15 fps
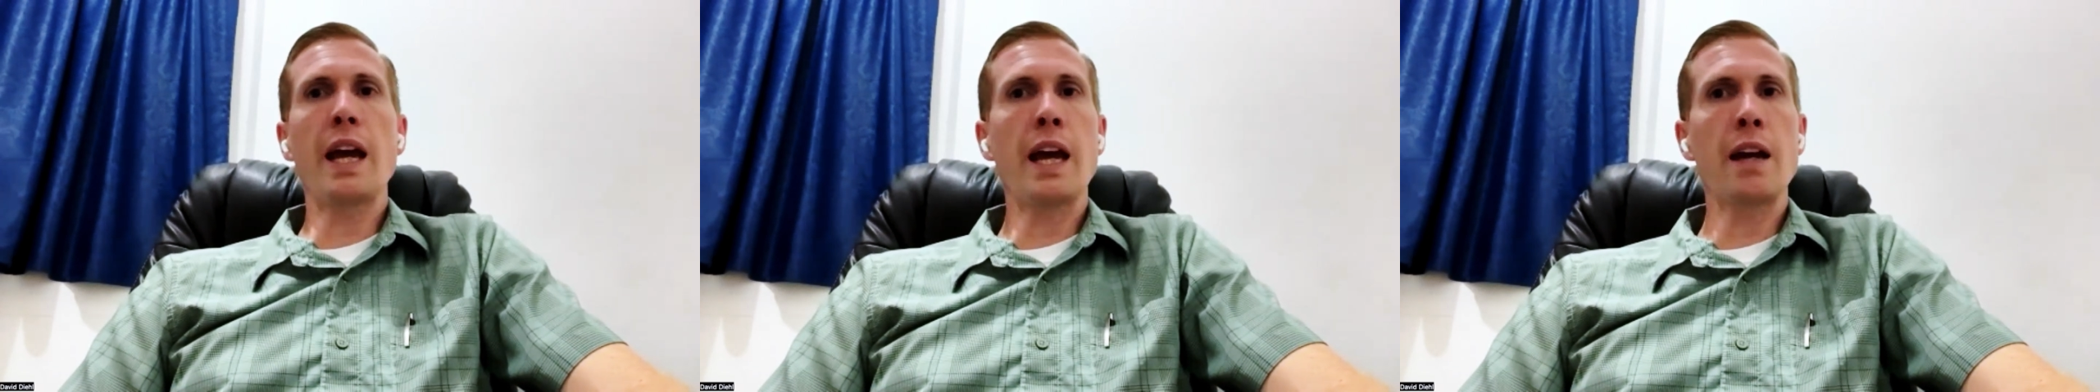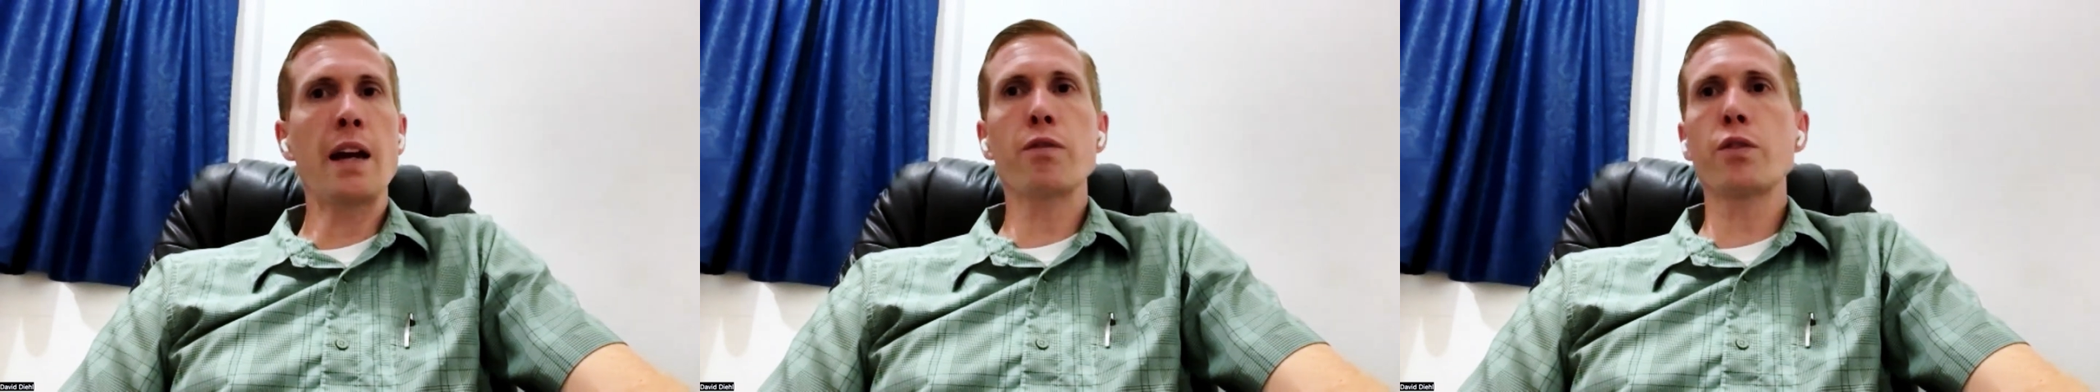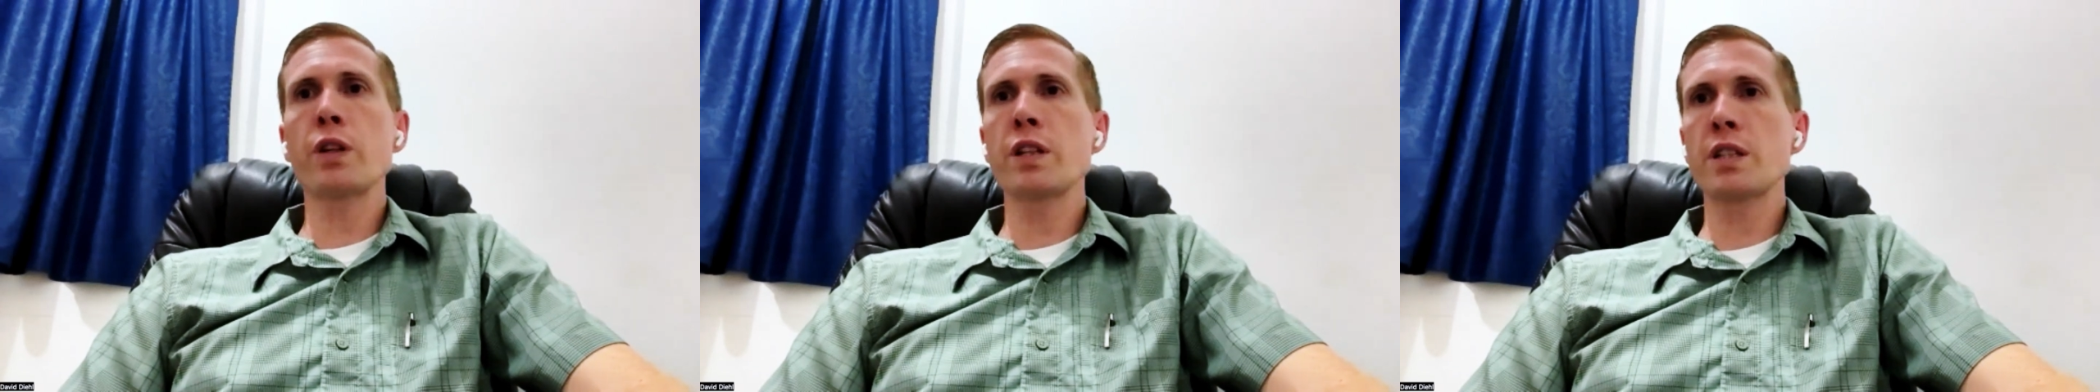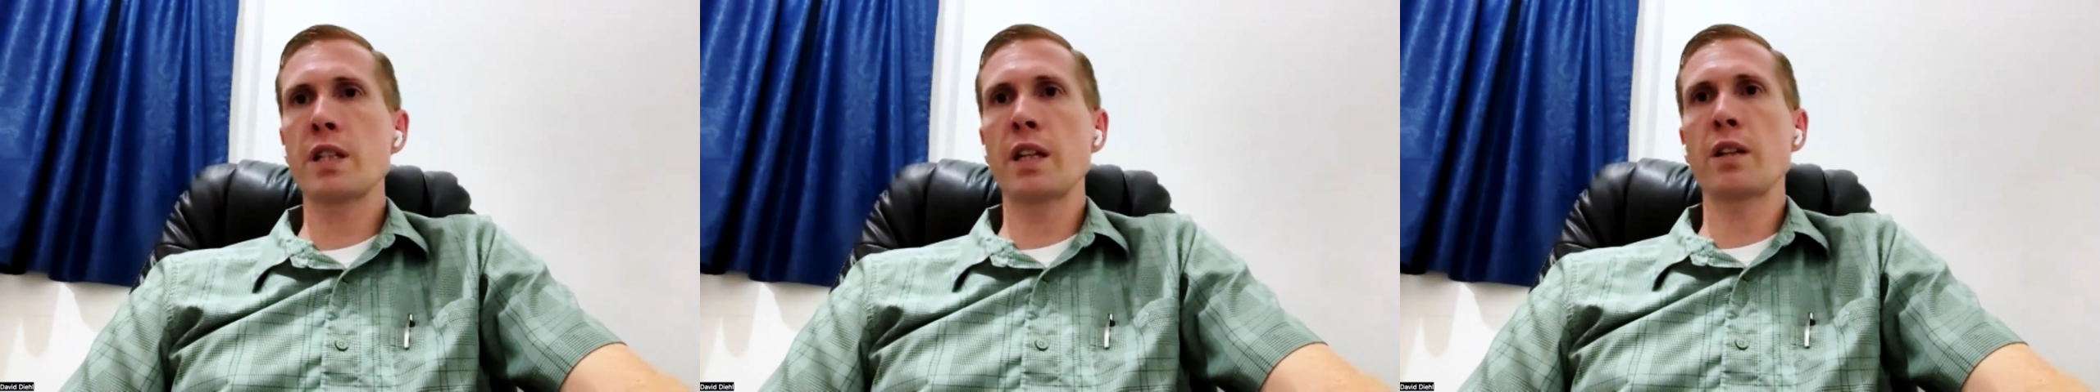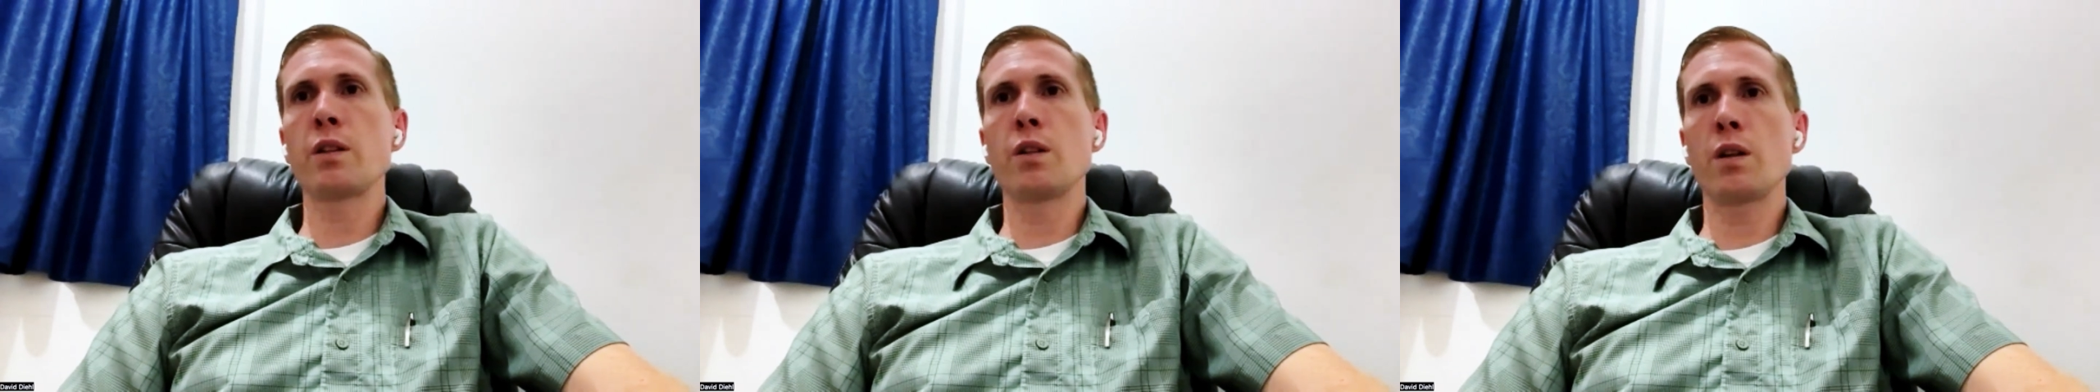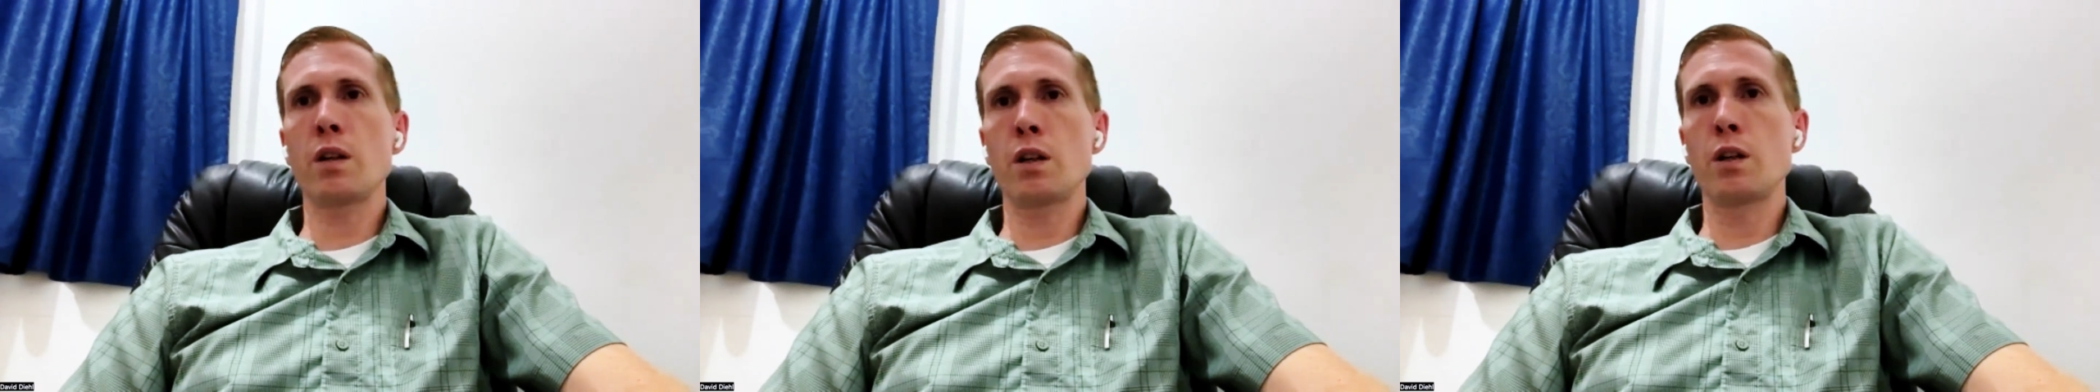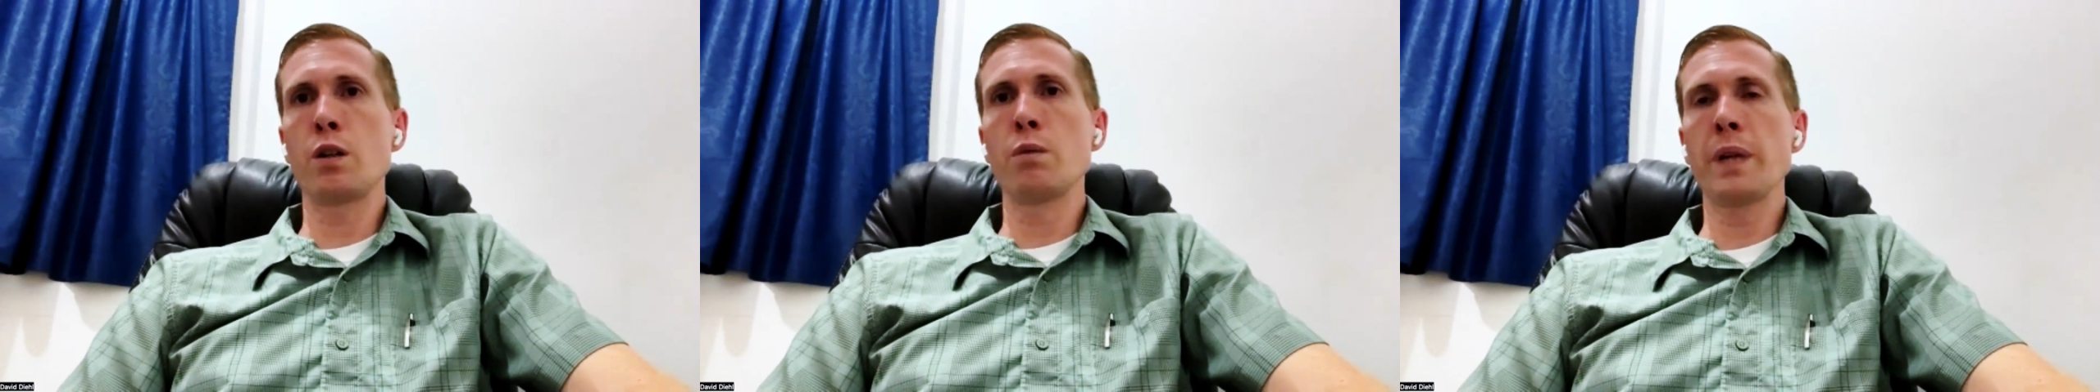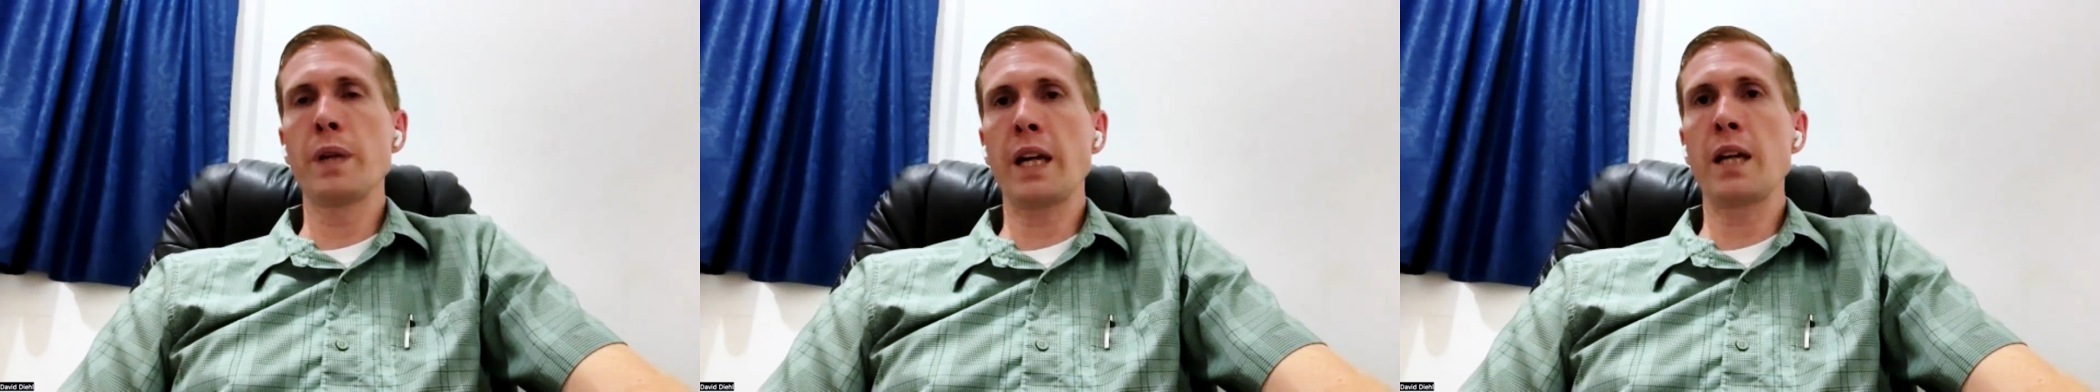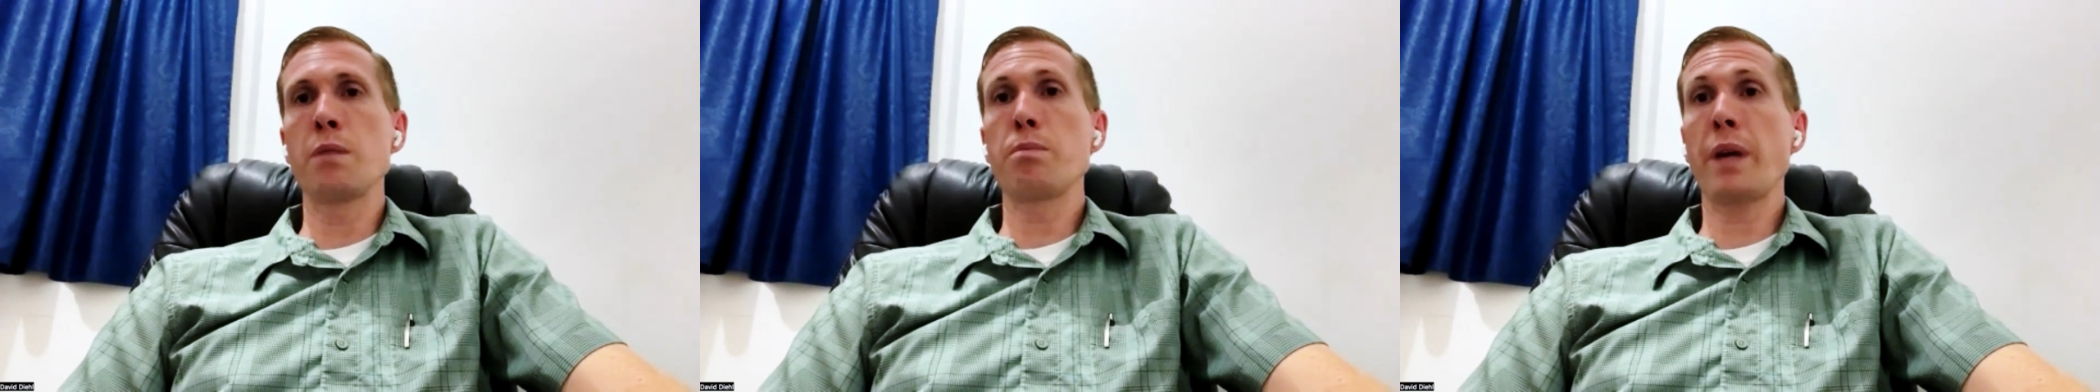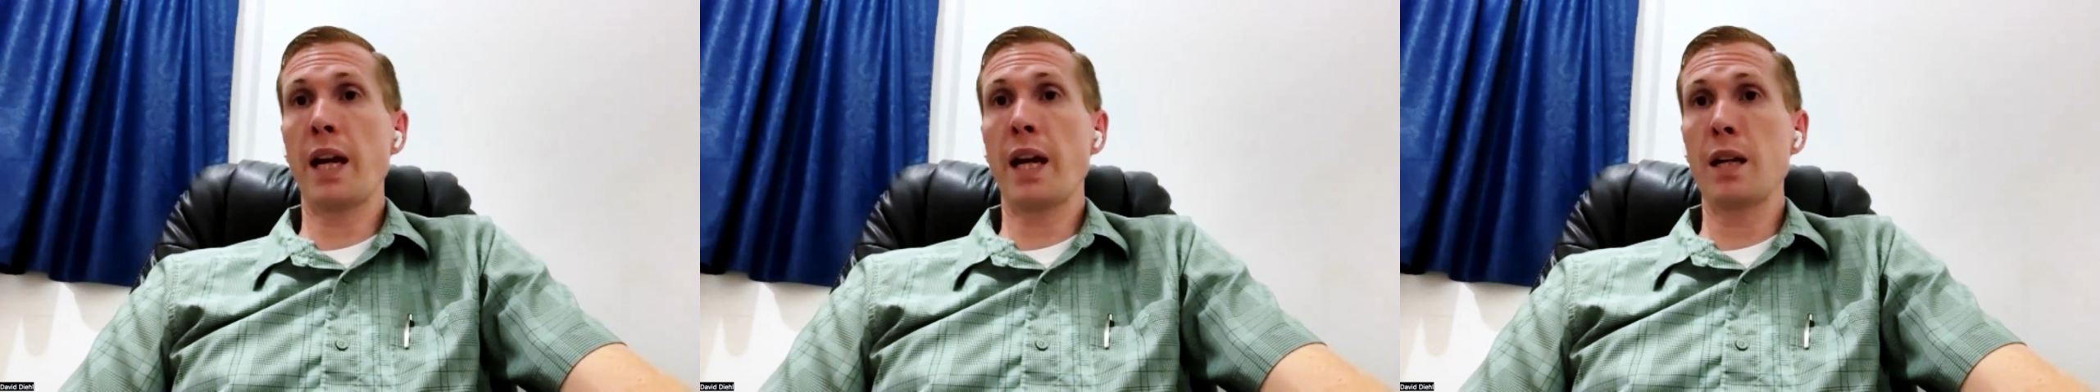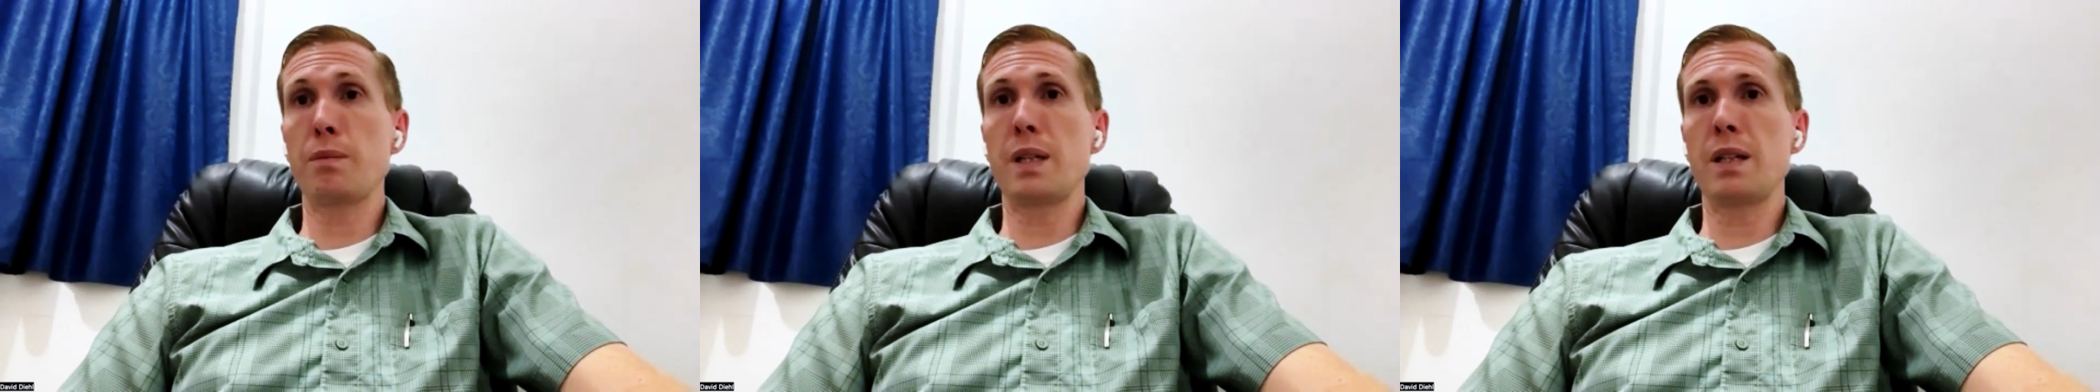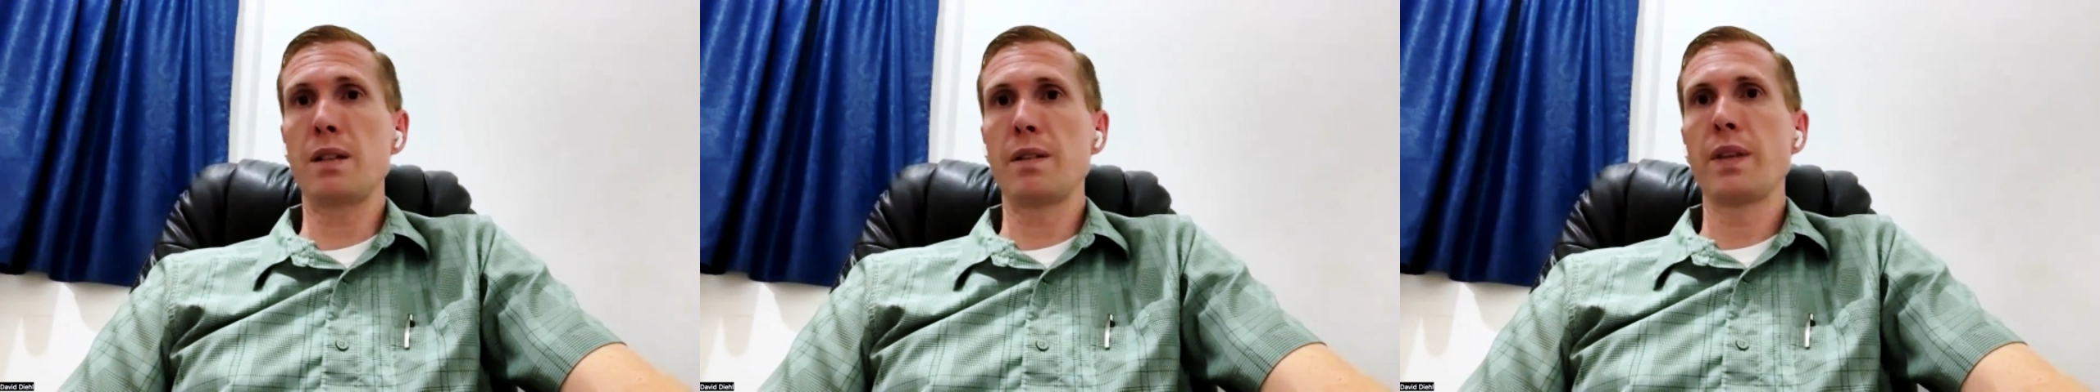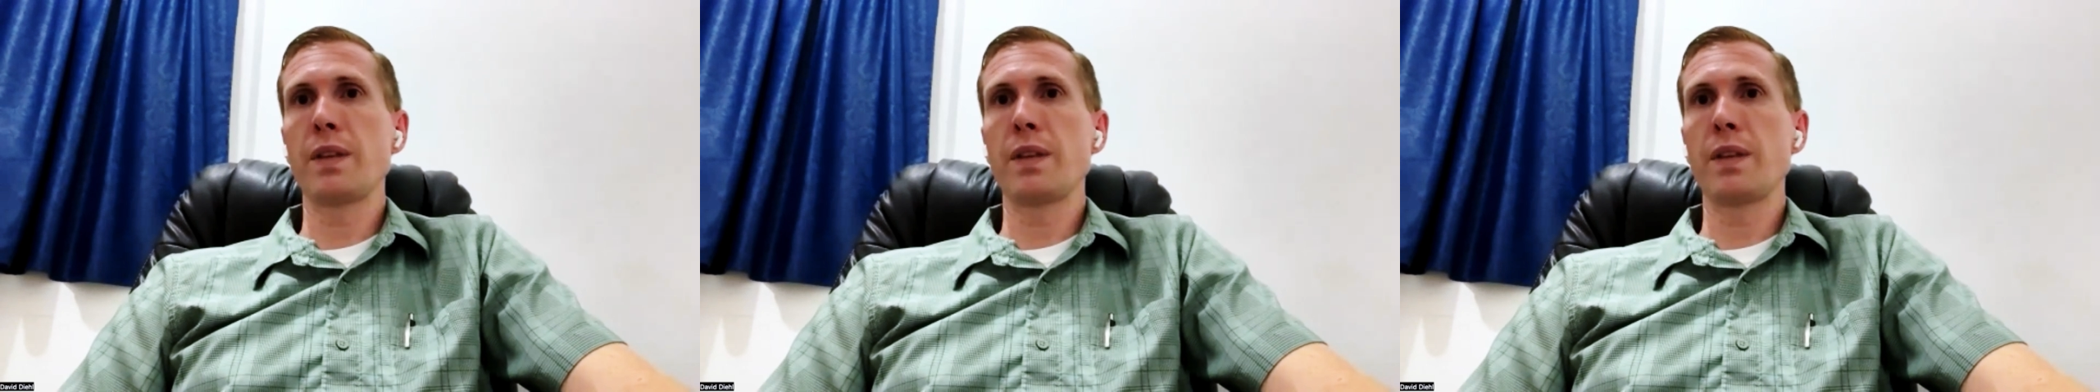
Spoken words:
every single home in Panama.